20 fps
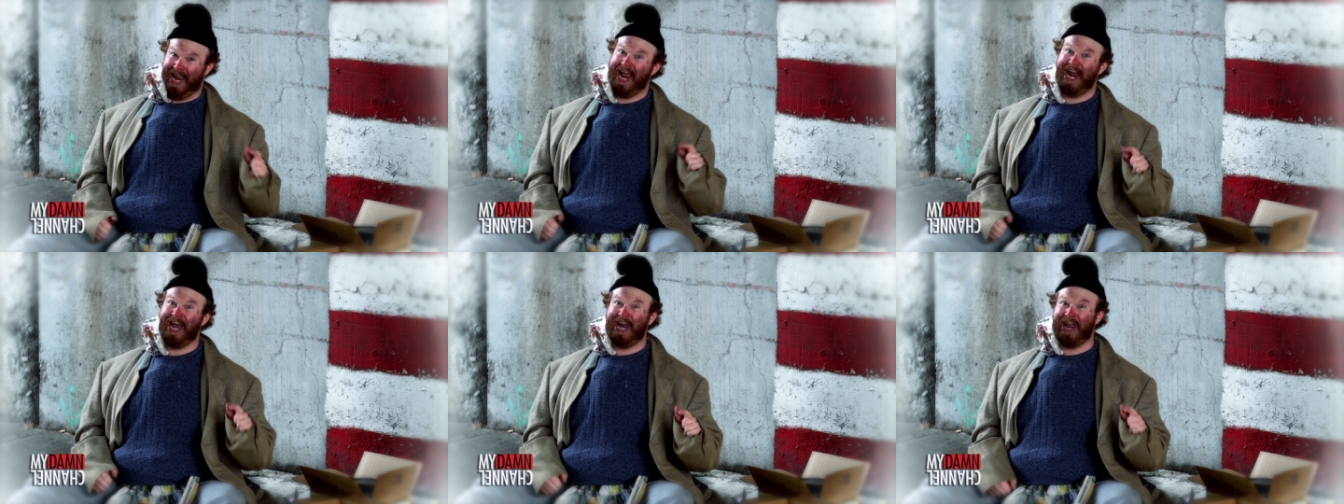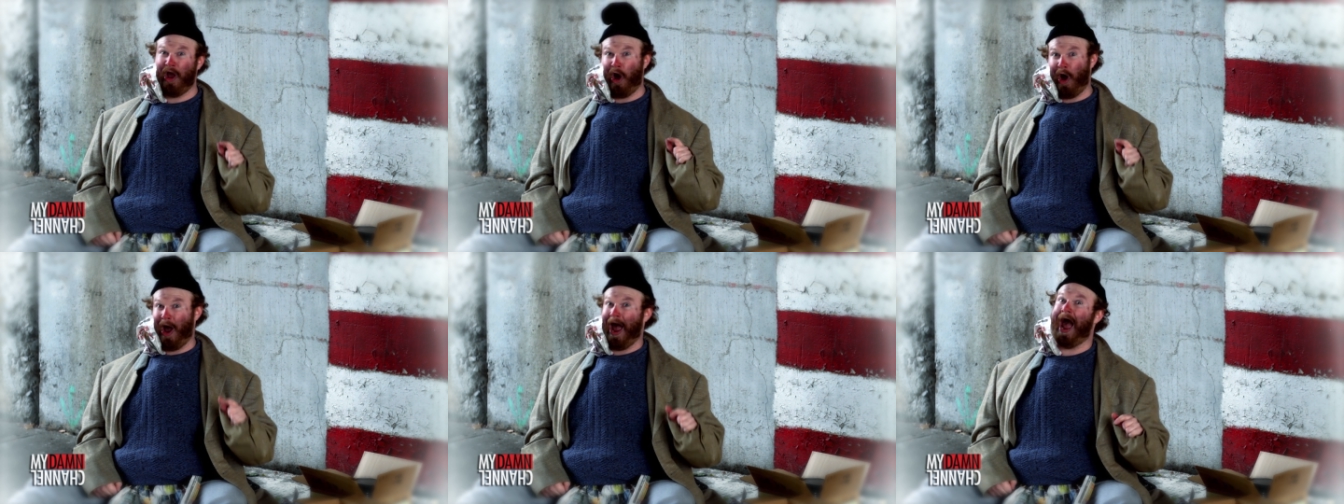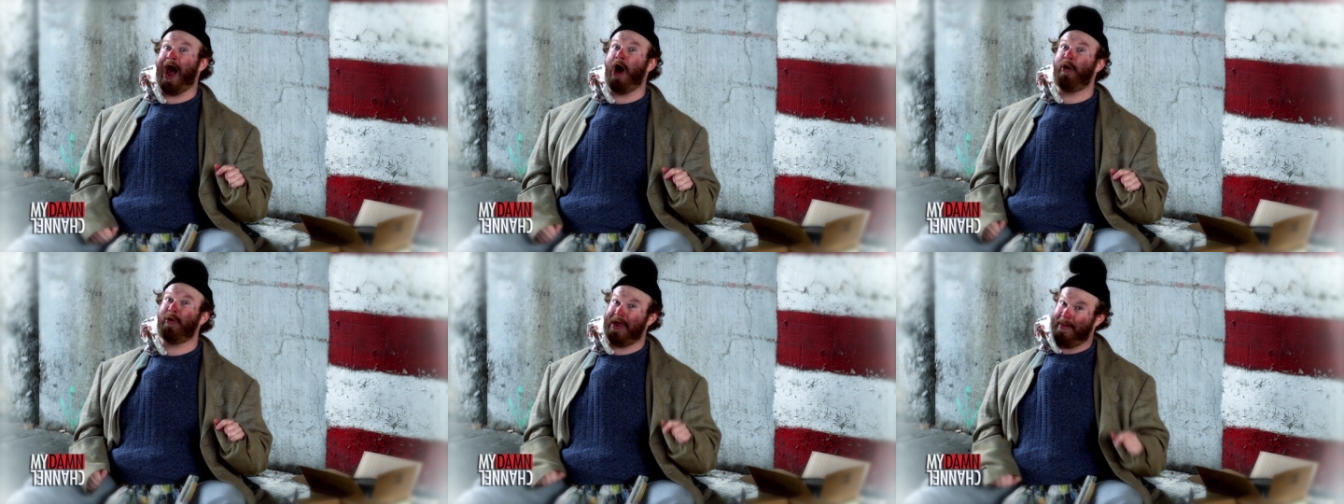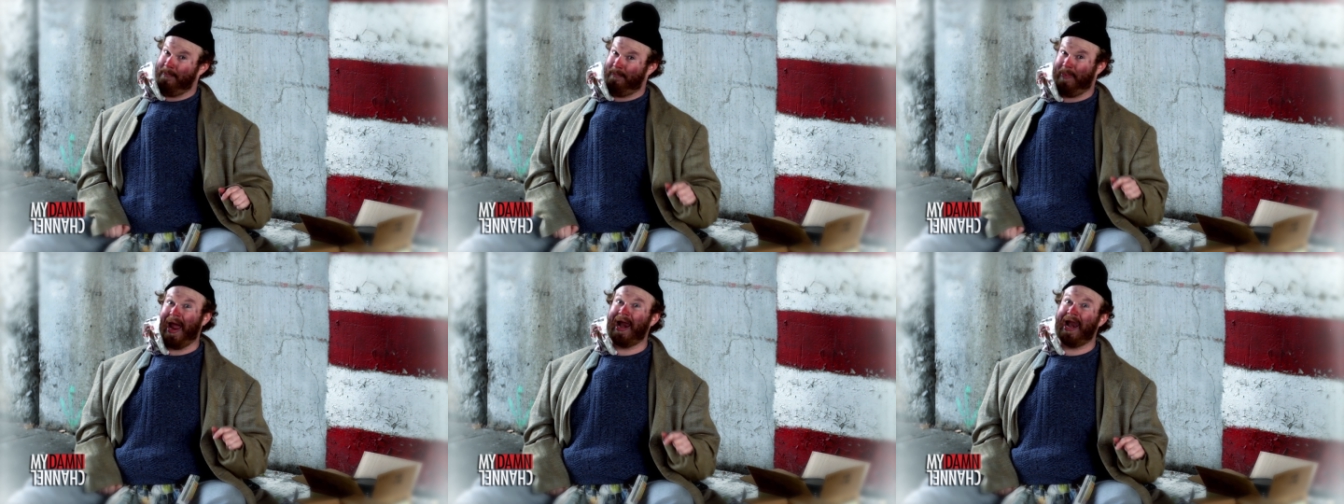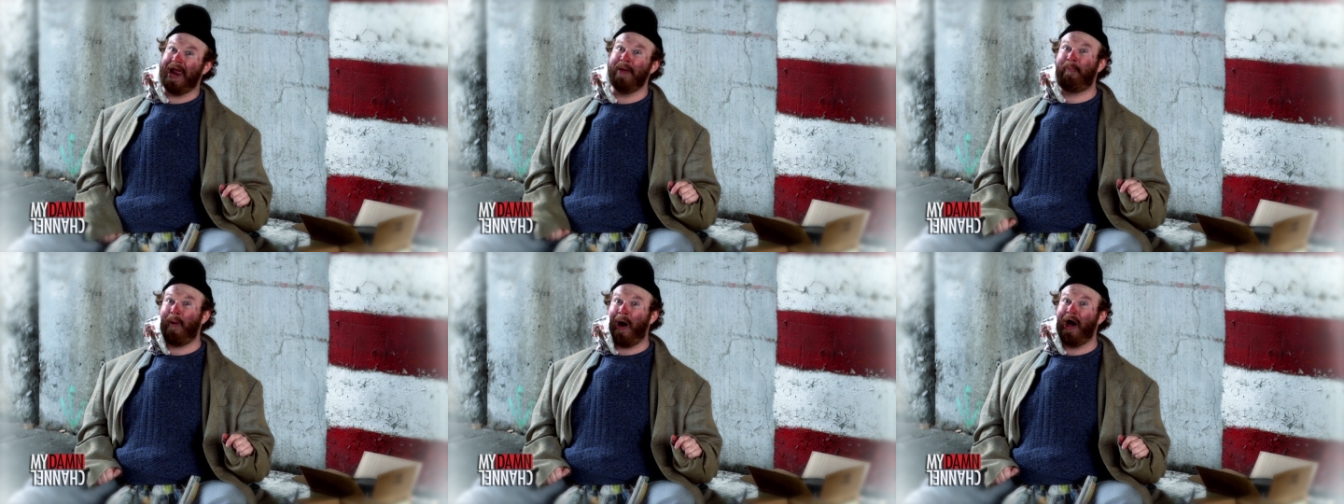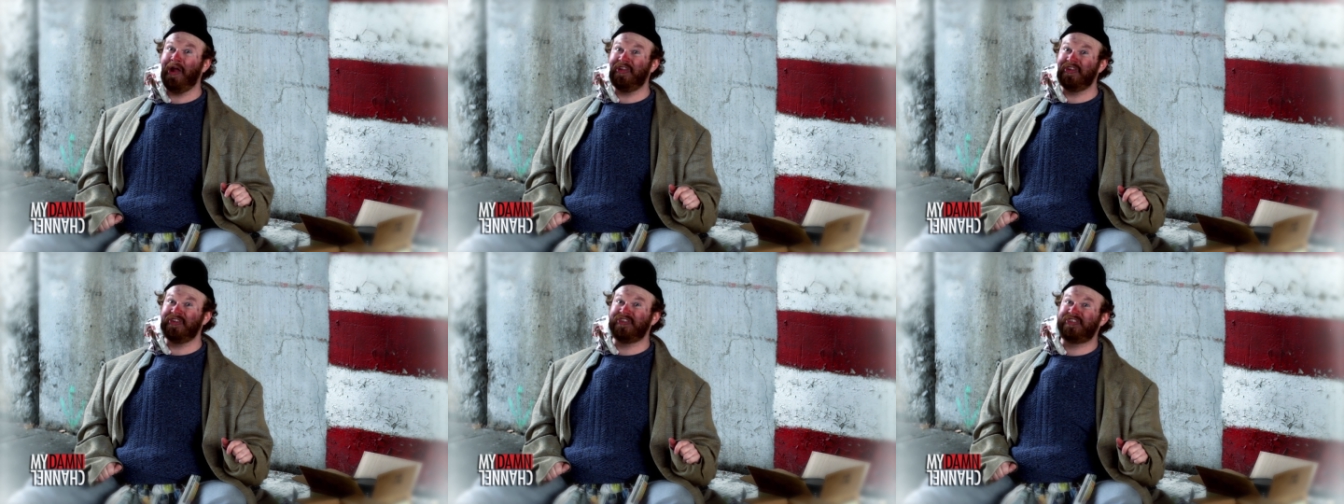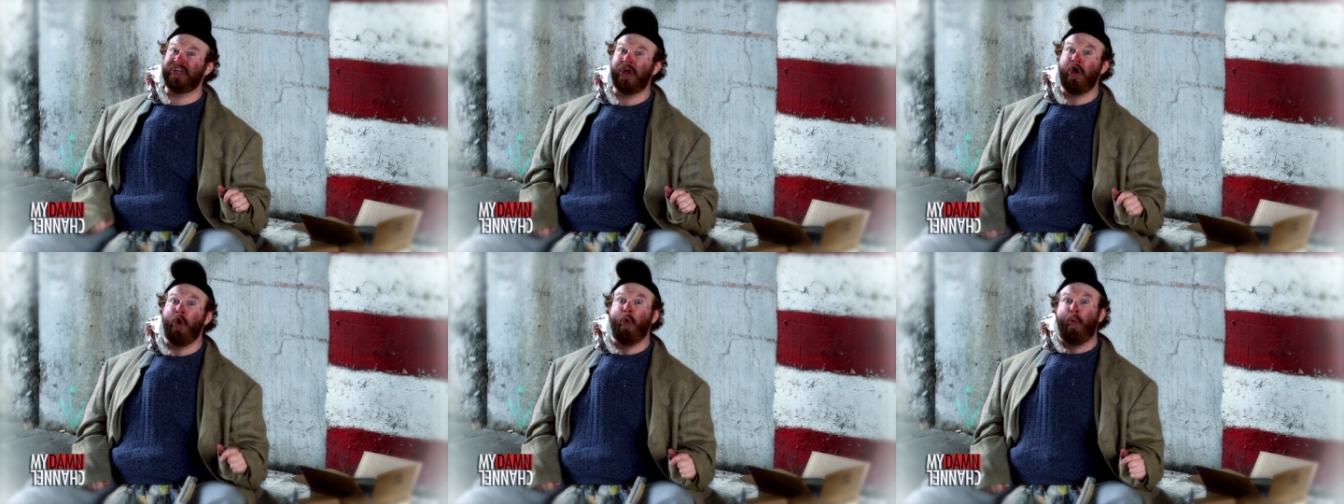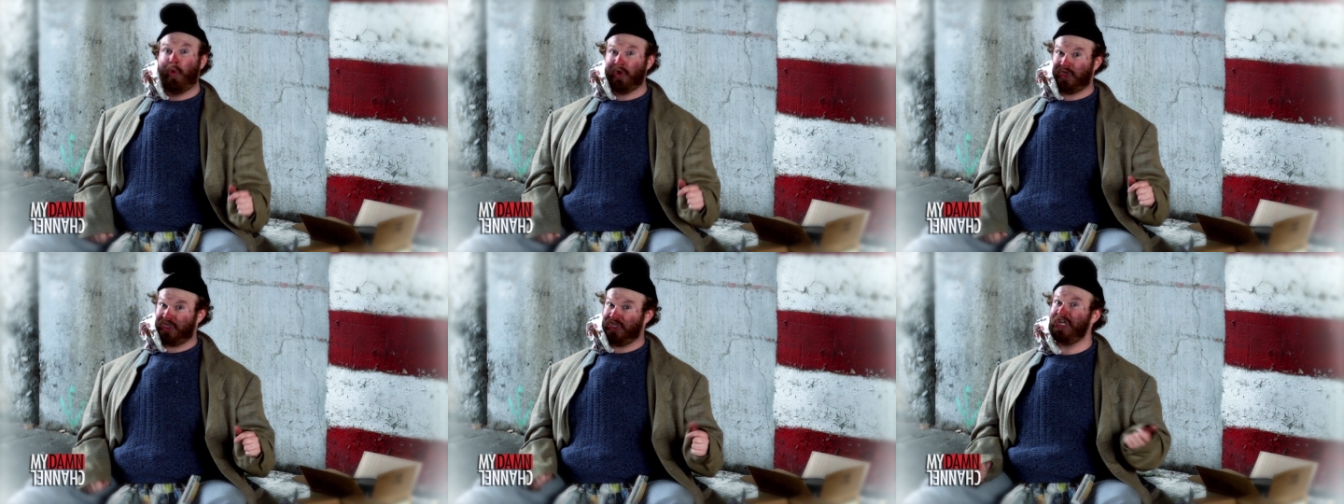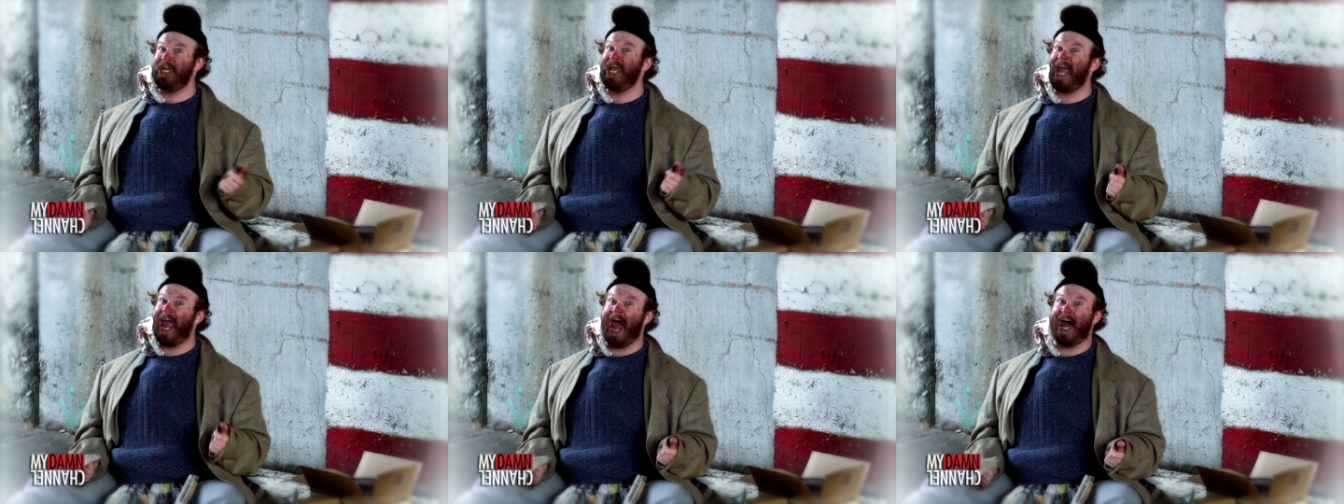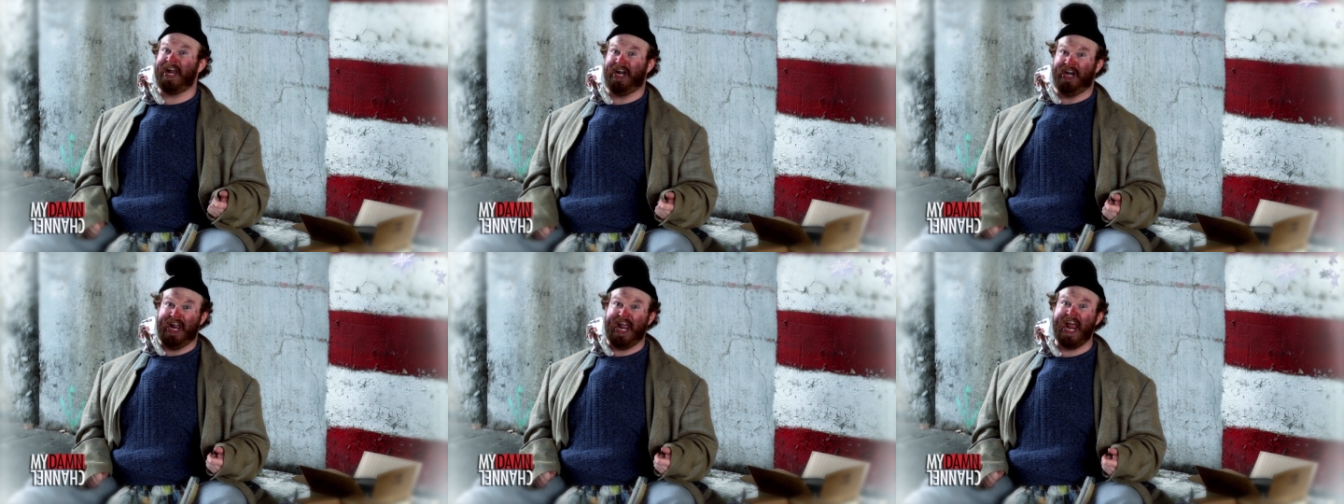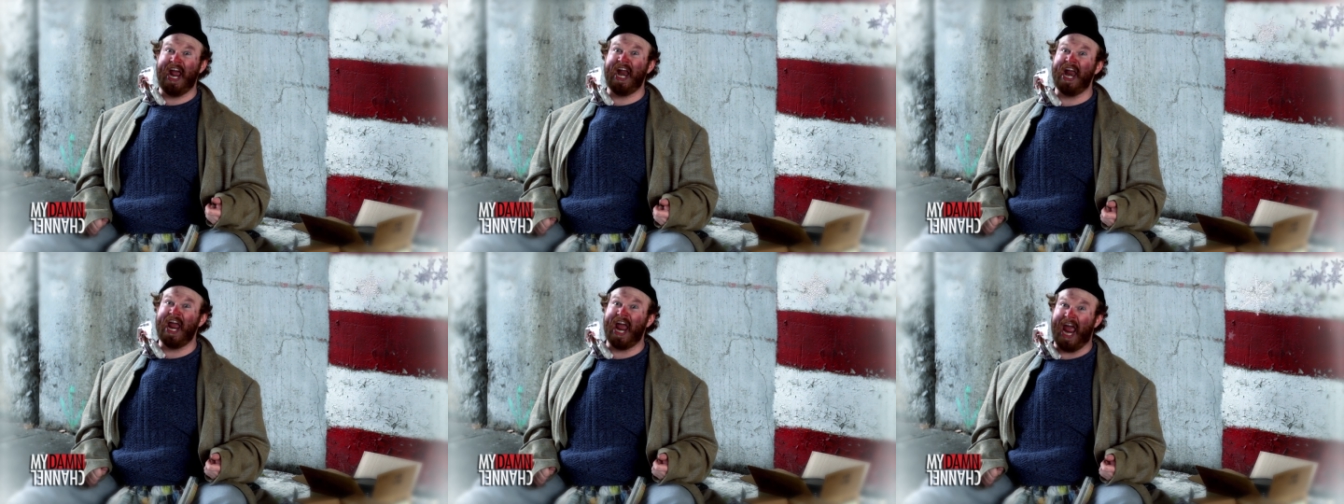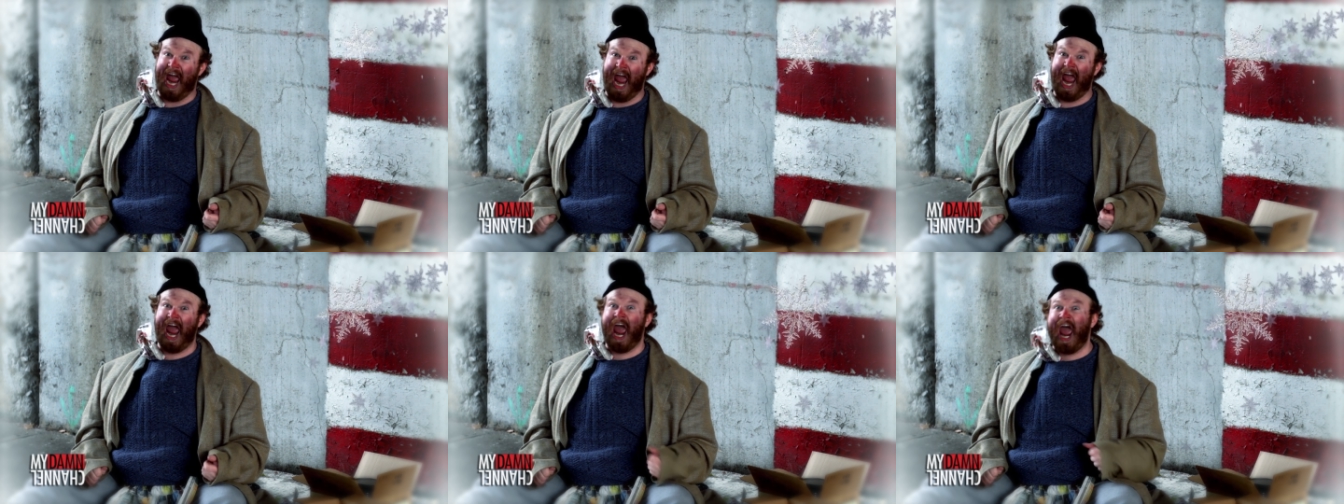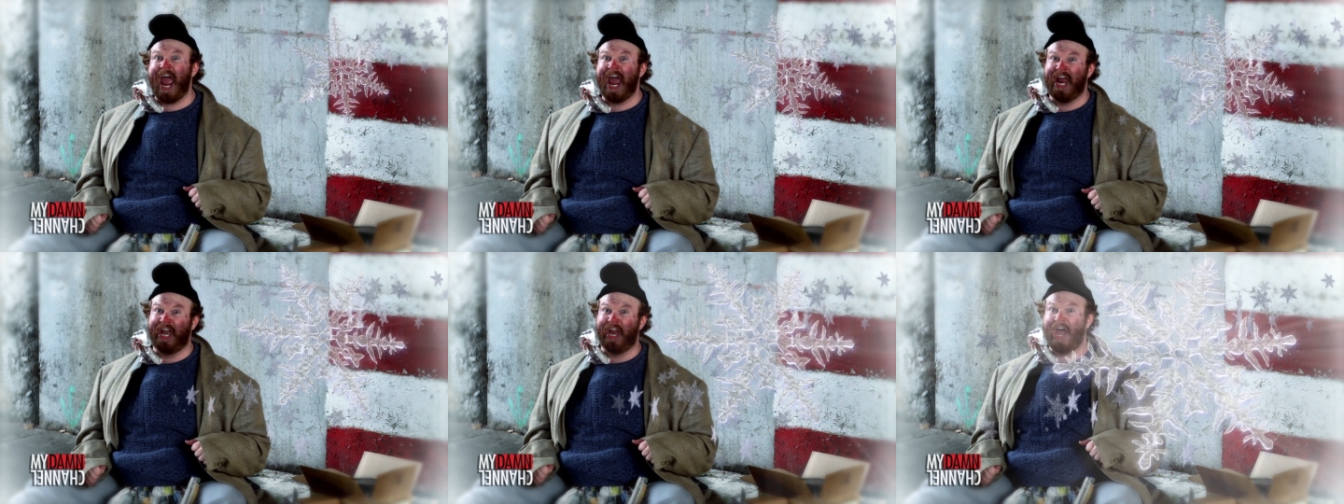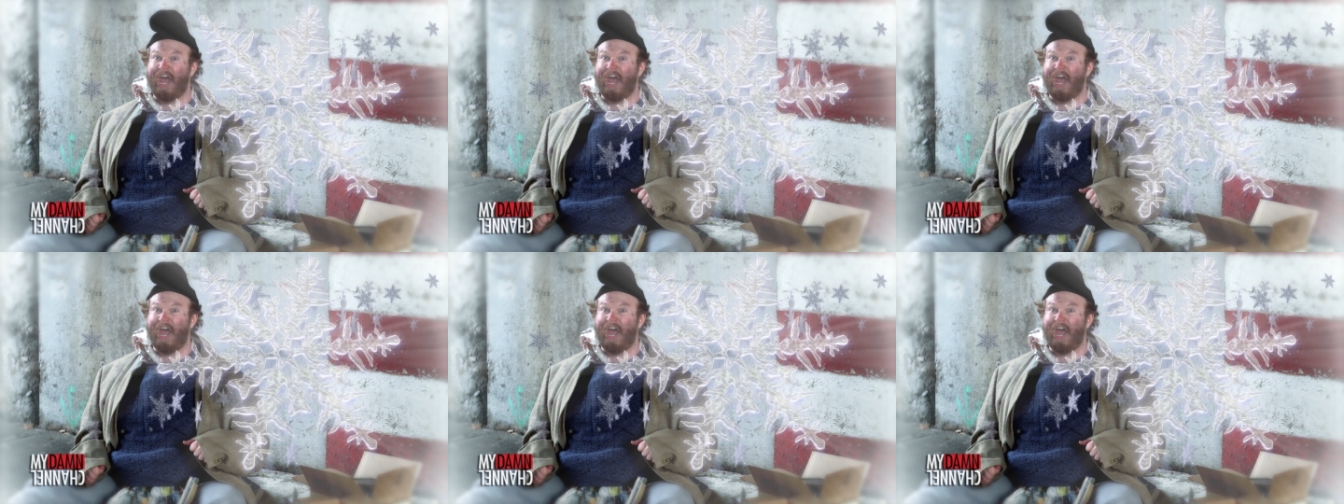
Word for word: any or outy belly buttons? Well, she had an innie head.